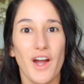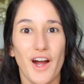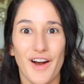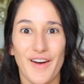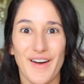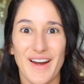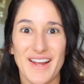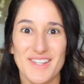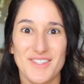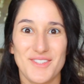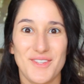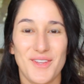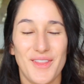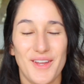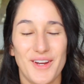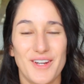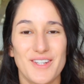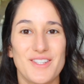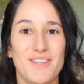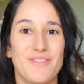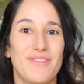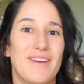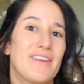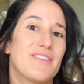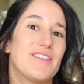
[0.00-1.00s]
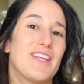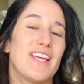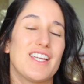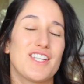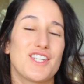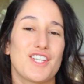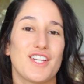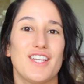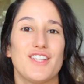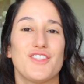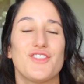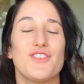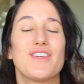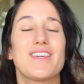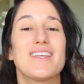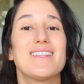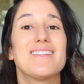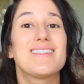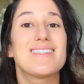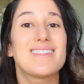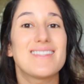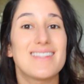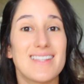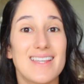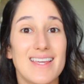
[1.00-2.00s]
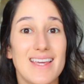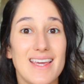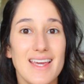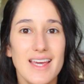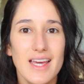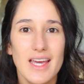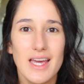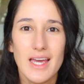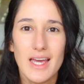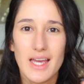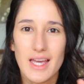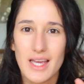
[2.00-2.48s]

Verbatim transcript: Alright, so there's the foundation. As you can see,